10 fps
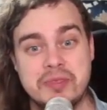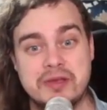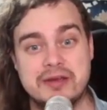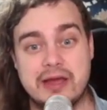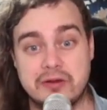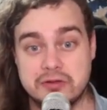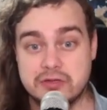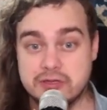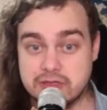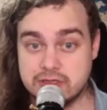Now,
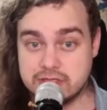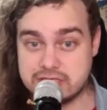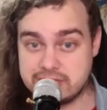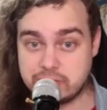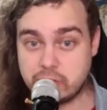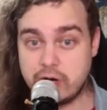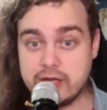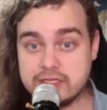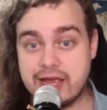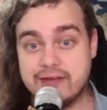Deep Cross
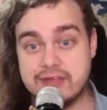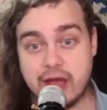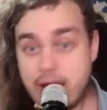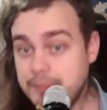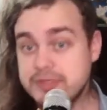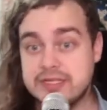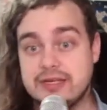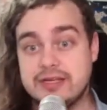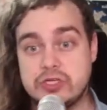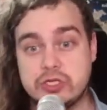have the opposite
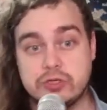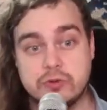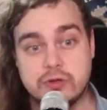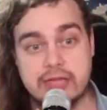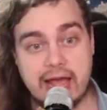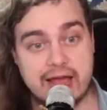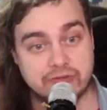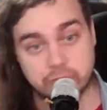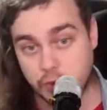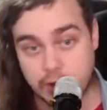issue. They have some
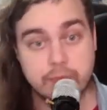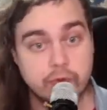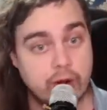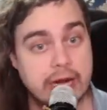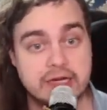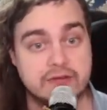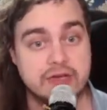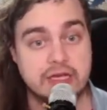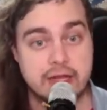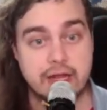great
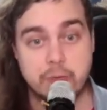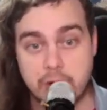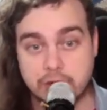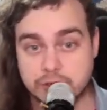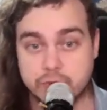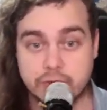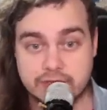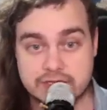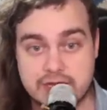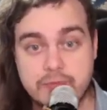proactivity, and while controlling the
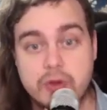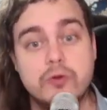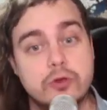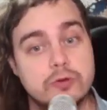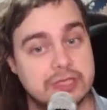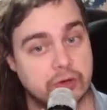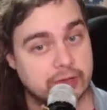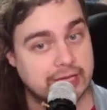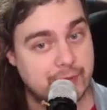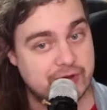tempo, using early
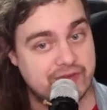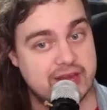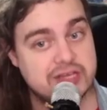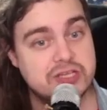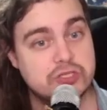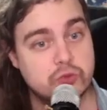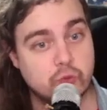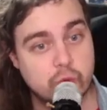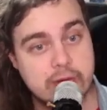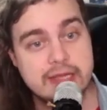game advantages to
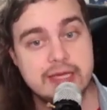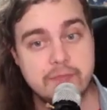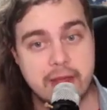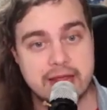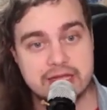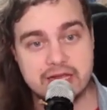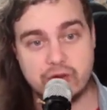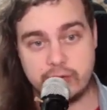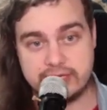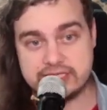really make a
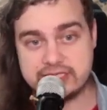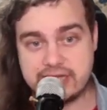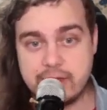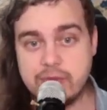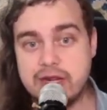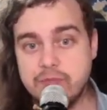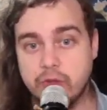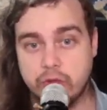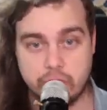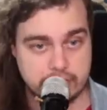great statement and
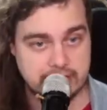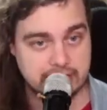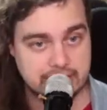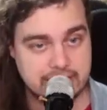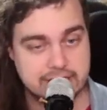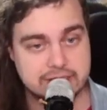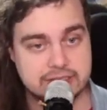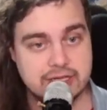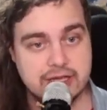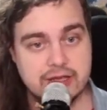ballooning leads,
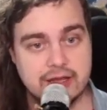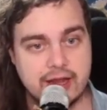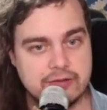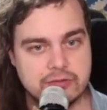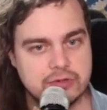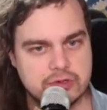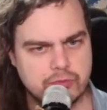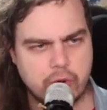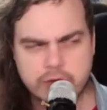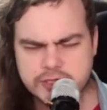and
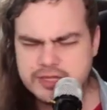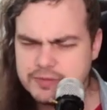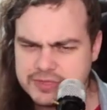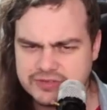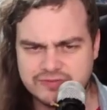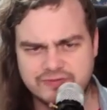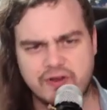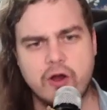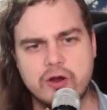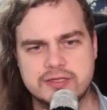pushing them as
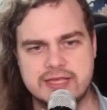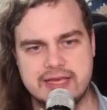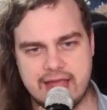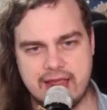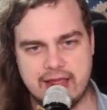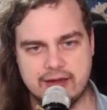far as they can.